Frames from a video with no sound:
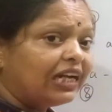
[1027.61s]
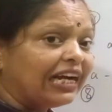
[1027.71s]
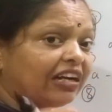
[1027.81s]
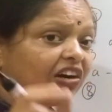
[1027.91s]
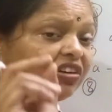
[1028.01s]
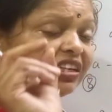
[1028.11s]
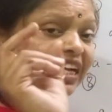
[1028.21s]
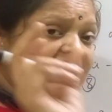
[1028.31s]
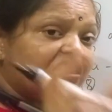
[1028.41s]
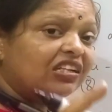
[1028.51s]
And our
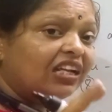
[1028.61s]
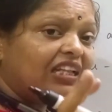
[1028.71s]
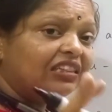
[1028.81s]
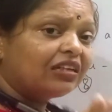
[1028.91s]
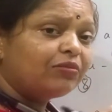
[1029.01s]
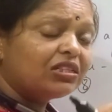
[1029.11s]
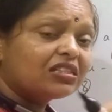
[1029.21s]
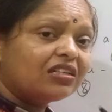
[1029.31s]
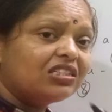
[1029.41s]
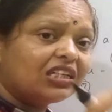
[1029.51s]
national anthem is
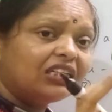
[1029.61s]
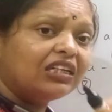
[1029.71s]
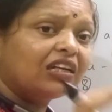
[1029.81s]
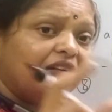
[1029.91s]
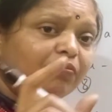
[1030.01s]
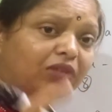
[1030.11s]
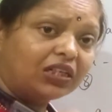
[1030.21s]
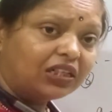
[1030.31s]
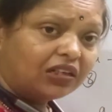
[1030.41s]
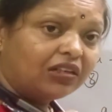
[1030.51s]
a Jan Gan
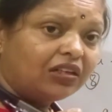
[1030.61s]
Man.